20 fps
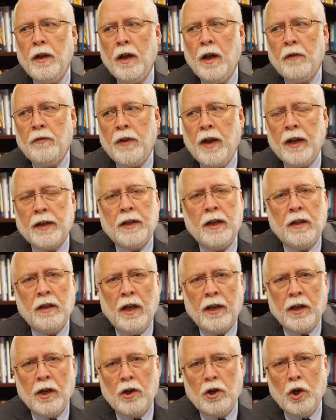of acting
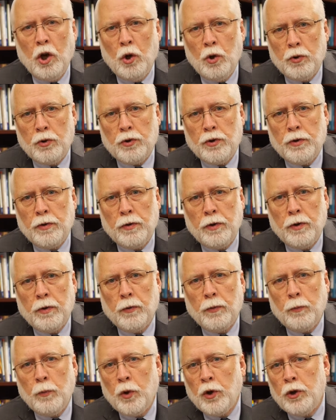like a coach,
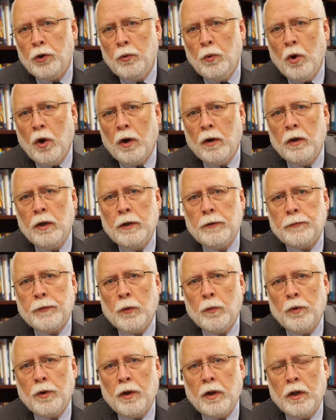where
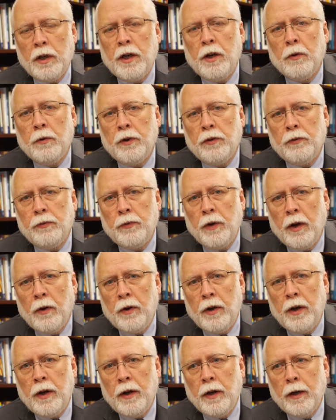the leader is
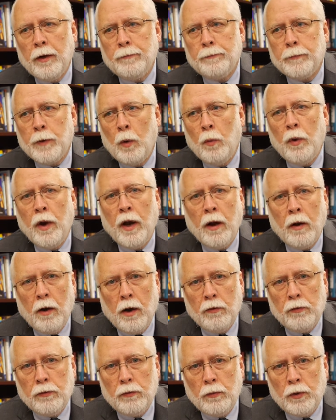very aware
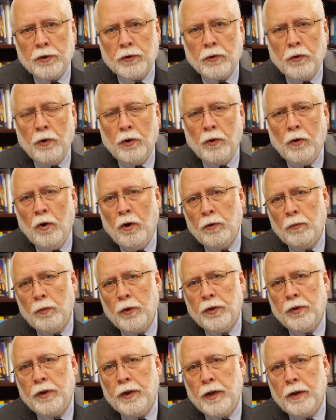of what's going on
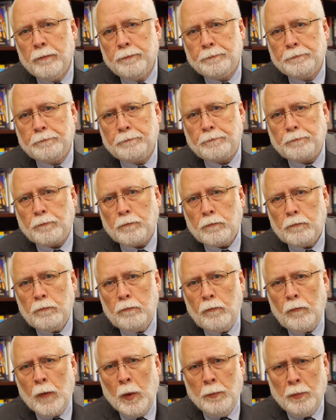with the
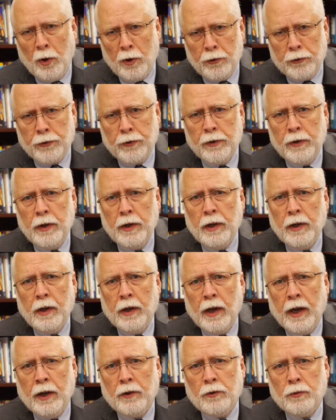person
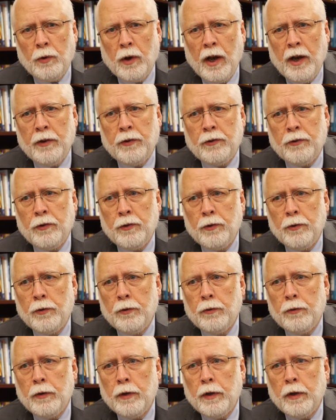and tries
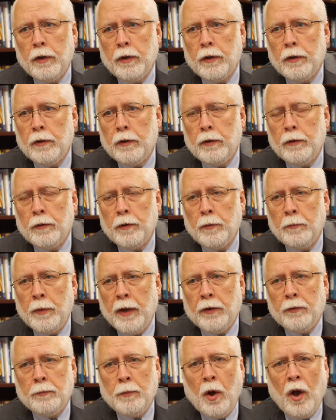to, the
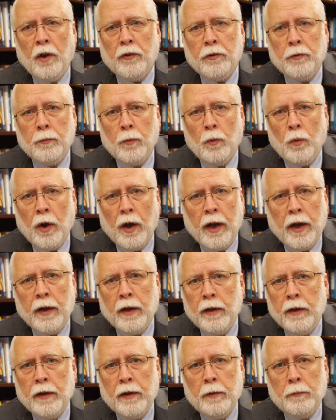best possible way,
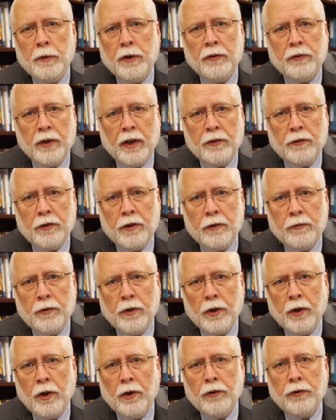be sensitive
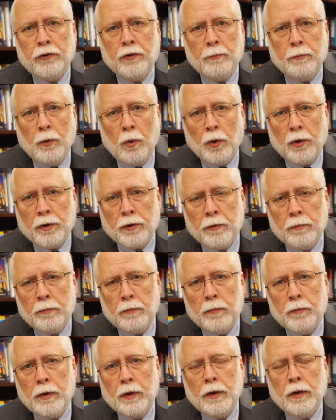to those, support
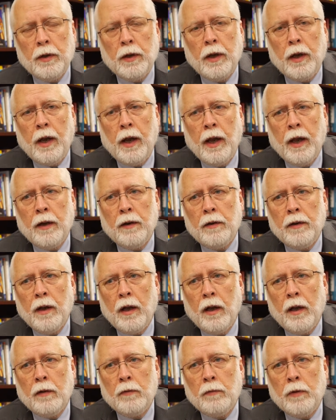them, and
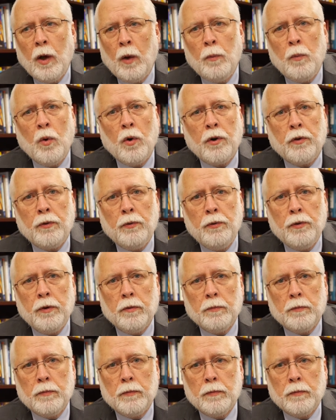help work through them.